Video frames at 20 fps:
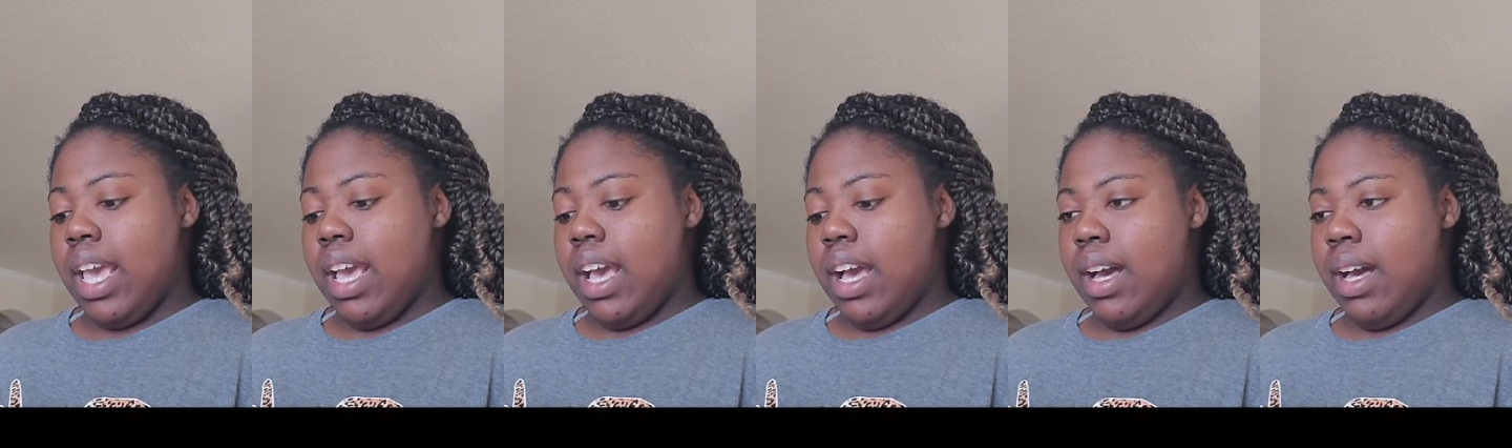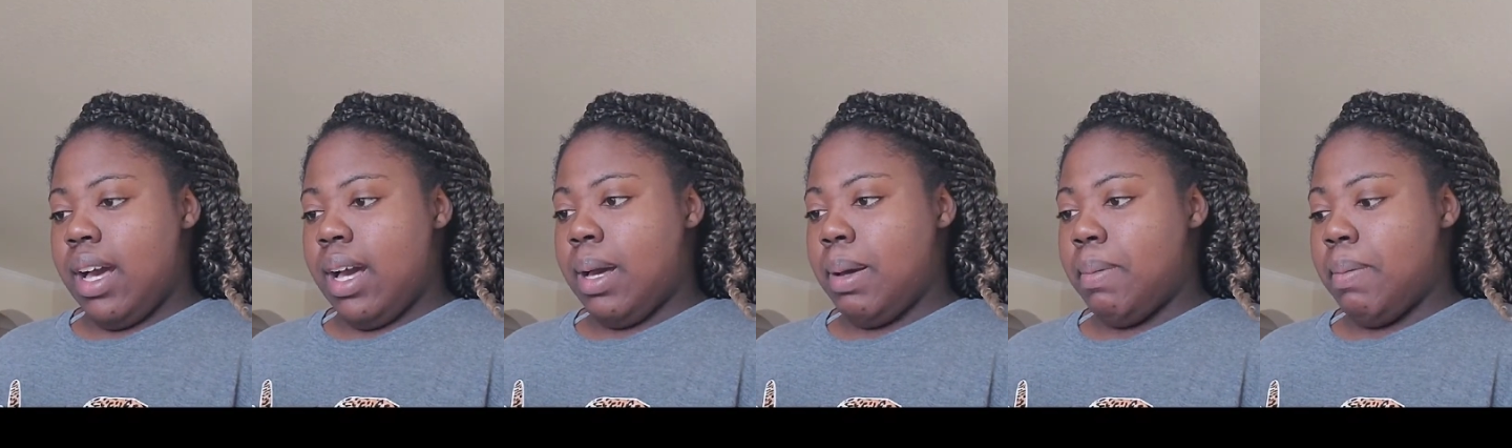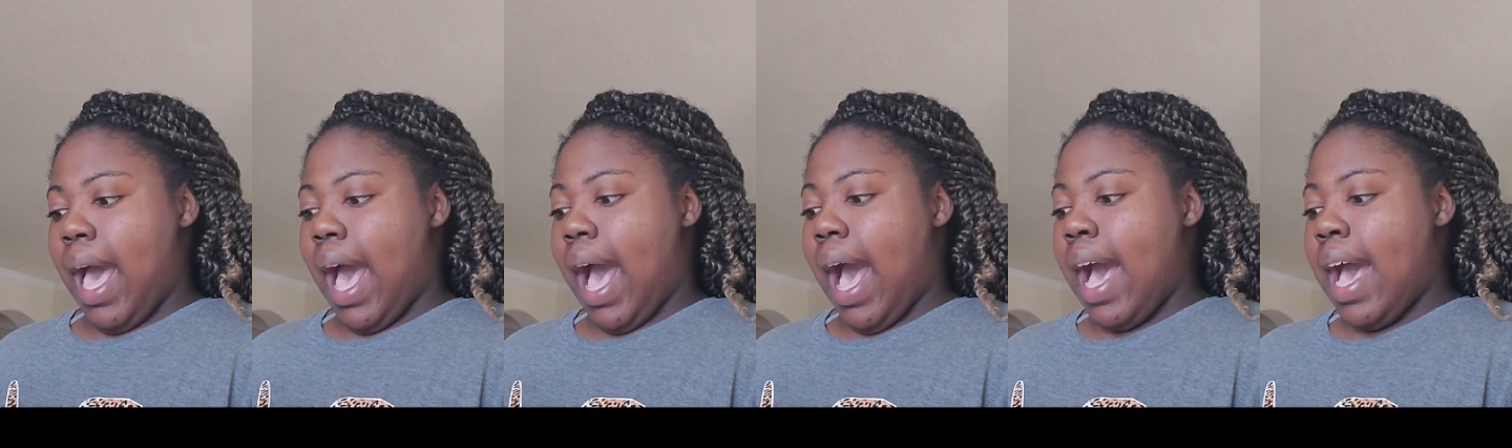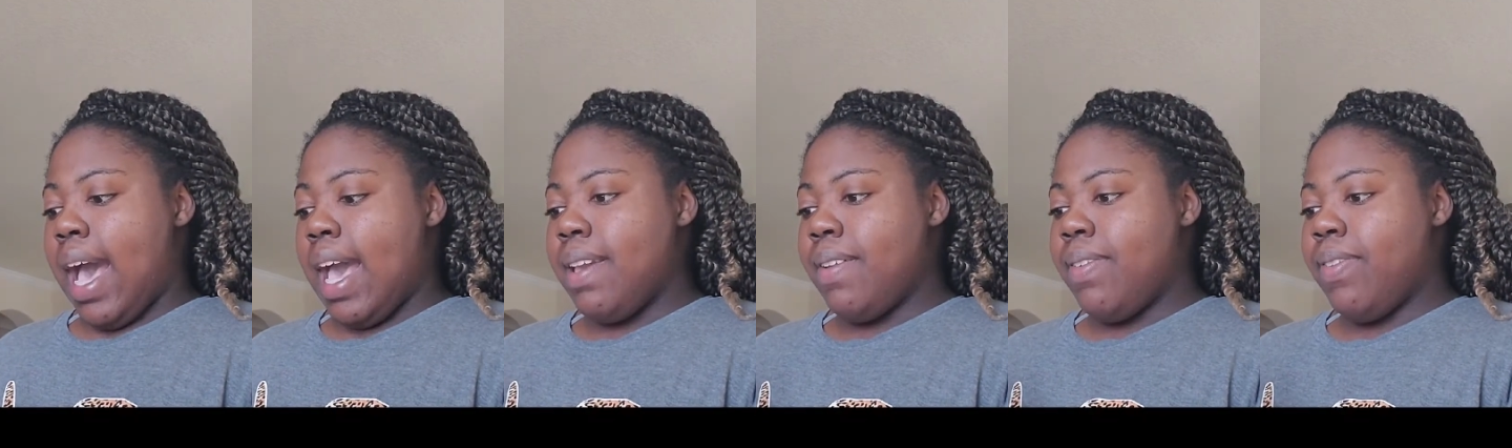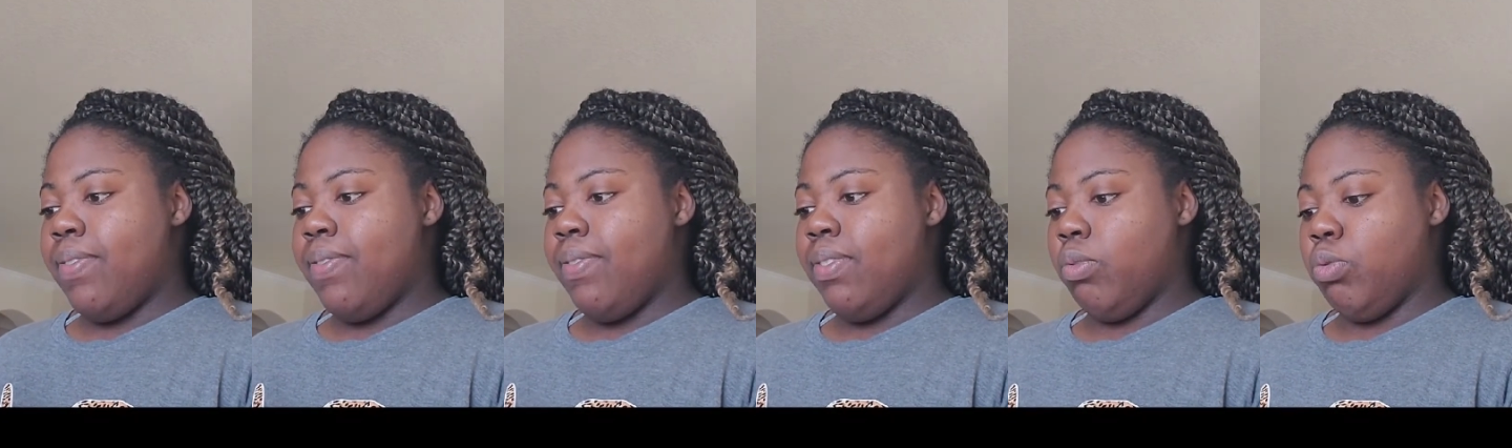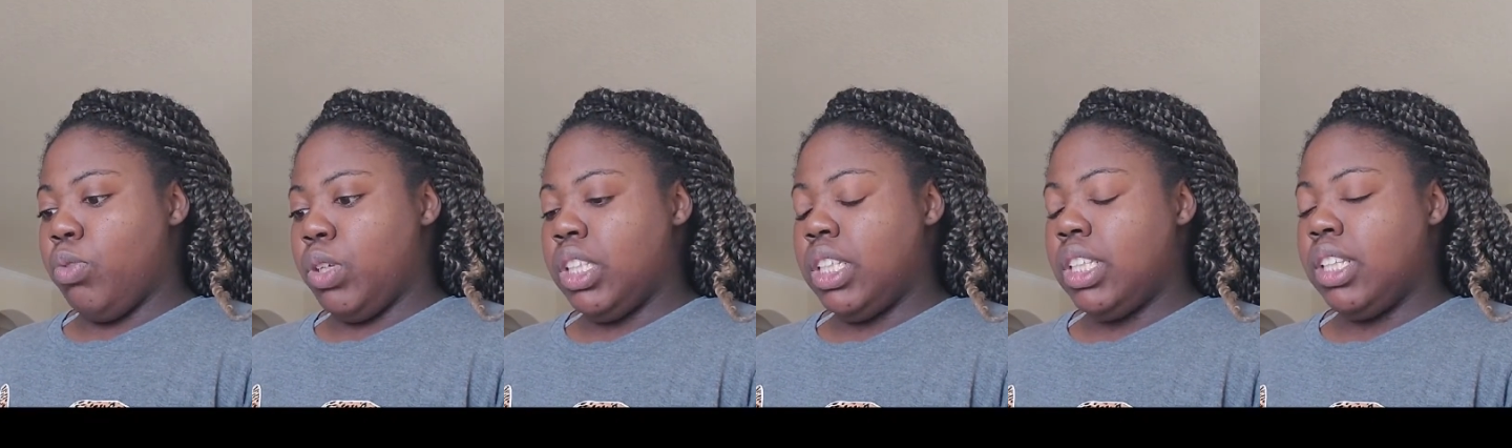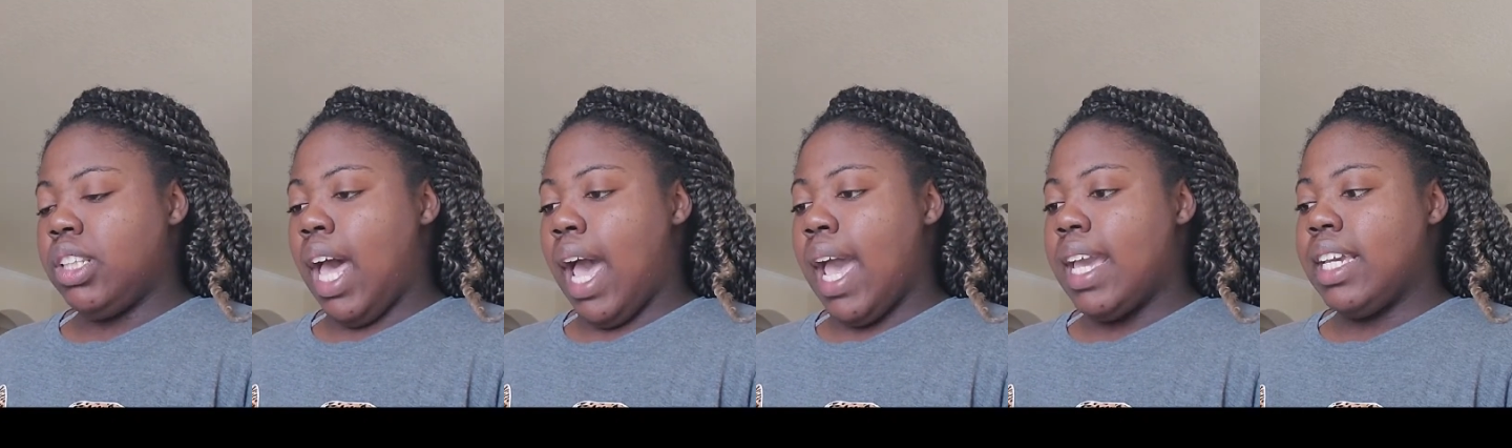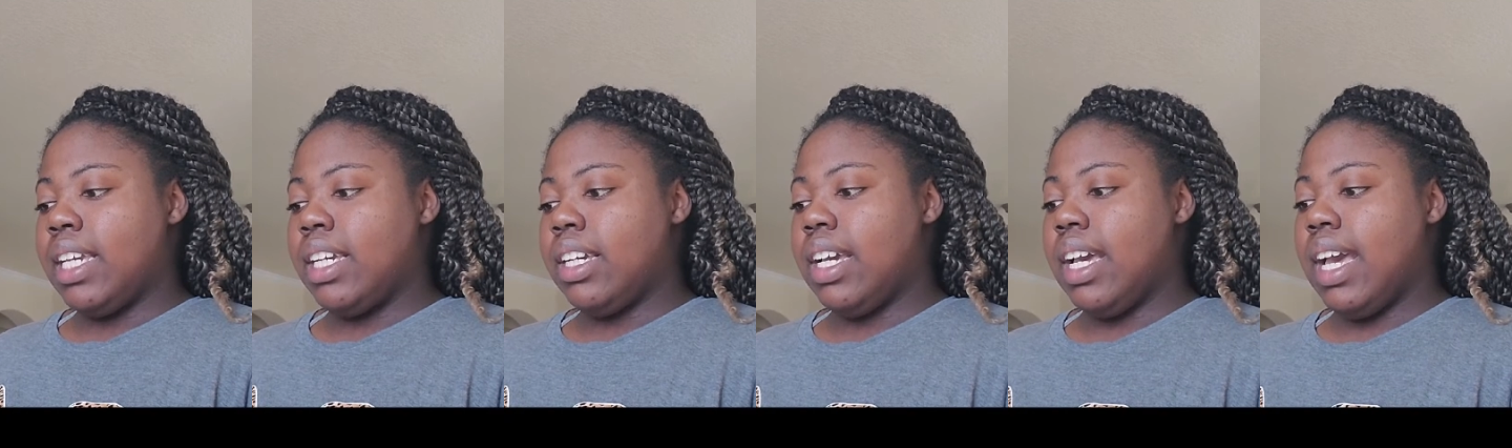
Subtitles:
I really like